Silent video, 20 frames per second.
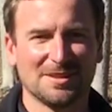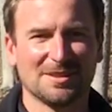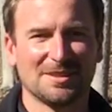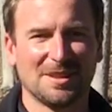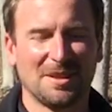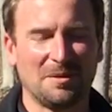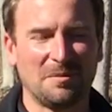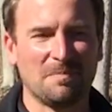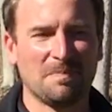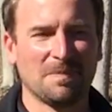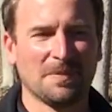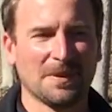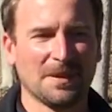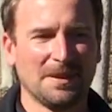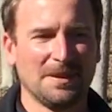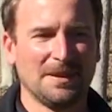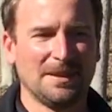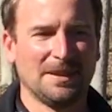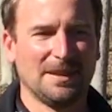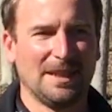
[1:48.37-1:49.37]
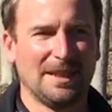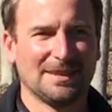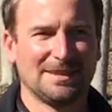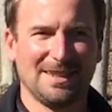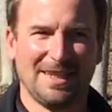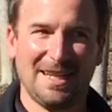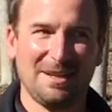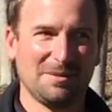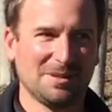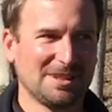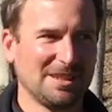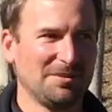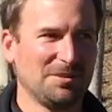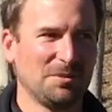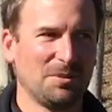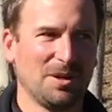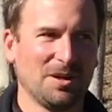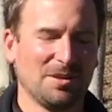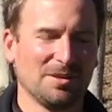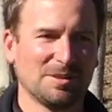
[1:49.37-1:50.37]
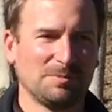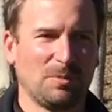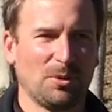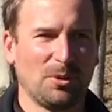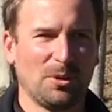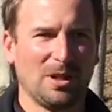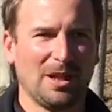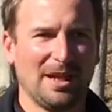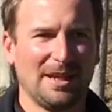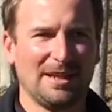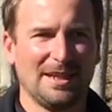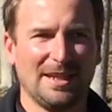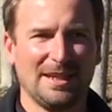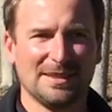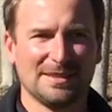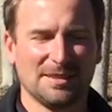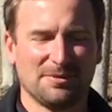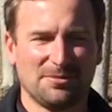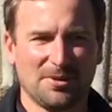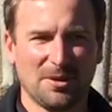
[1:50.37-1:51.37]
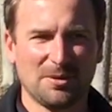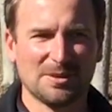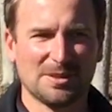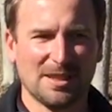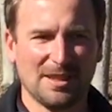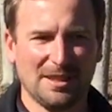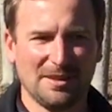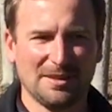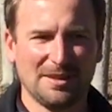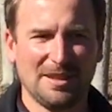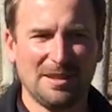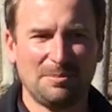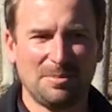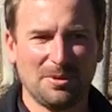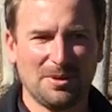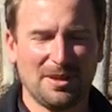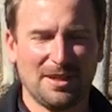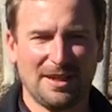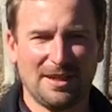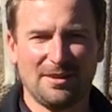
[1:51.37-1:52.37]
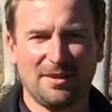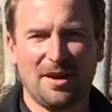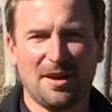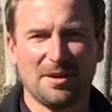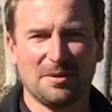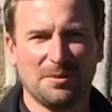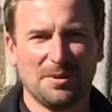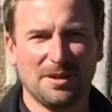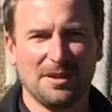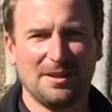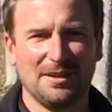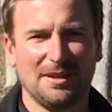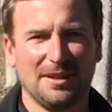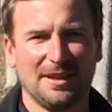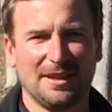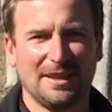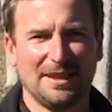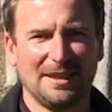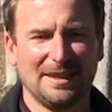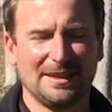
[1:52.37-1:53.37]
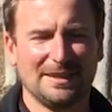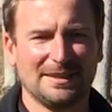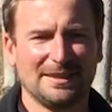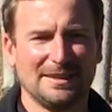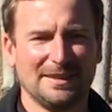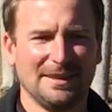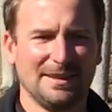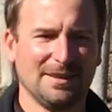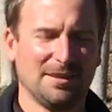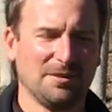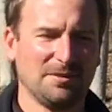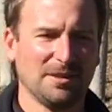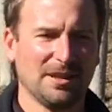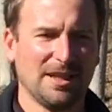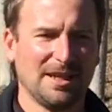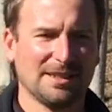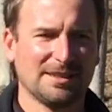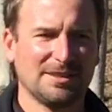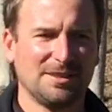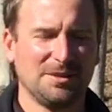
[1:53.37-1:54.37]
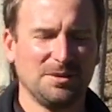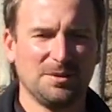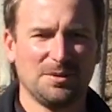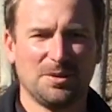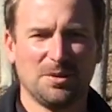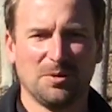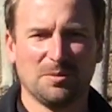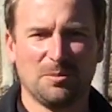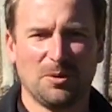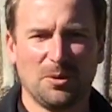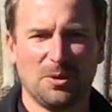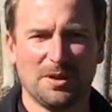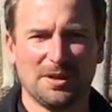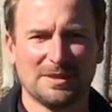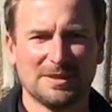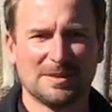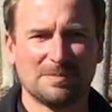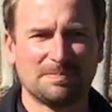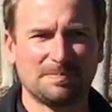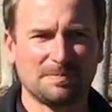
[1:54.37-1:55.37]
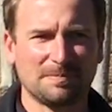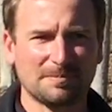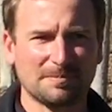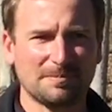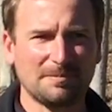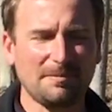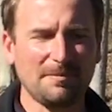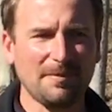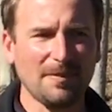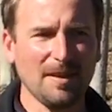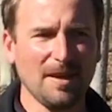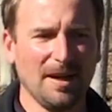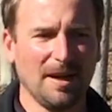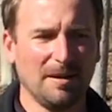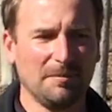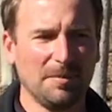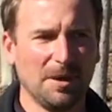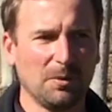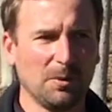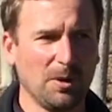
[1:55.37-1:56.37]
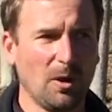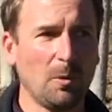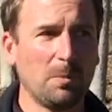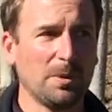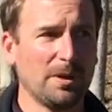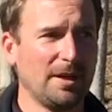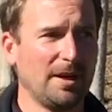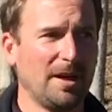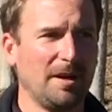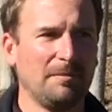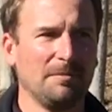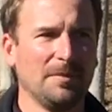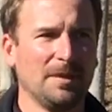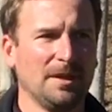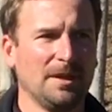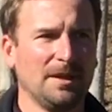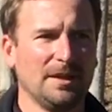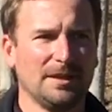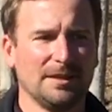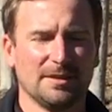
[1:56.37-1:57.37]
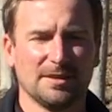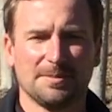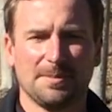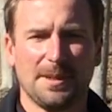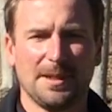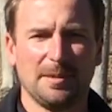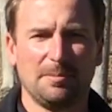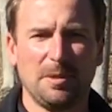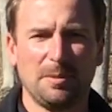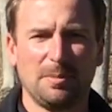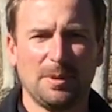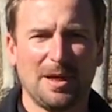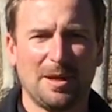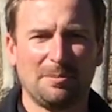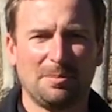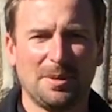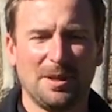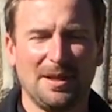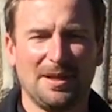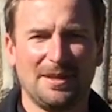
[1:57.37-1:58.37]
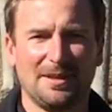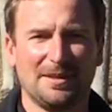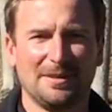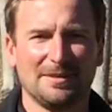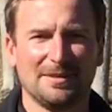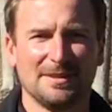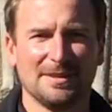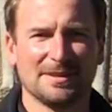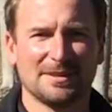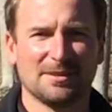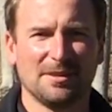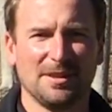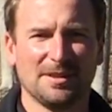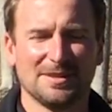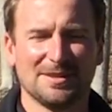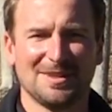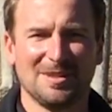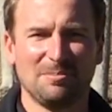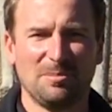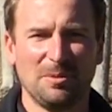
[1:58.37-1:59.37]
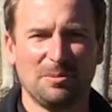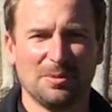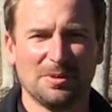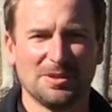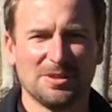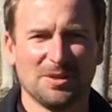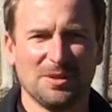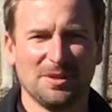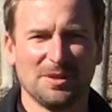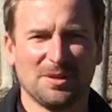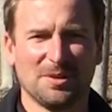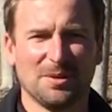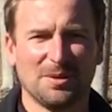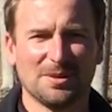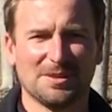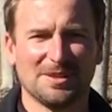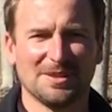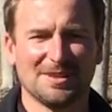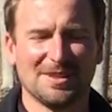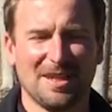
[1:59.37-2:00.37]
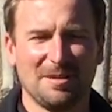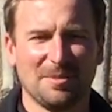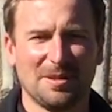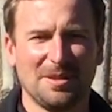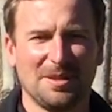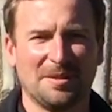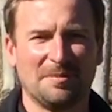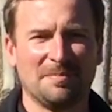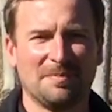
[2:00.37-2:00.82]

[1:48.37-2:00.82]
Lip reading: So today was even one of those borderline days. It froze a little deeper than I thought it would, over the last two cold mornings. But we opened it up, and there's plenty of people out playing, and it's great to see people enjoying the course this time of year.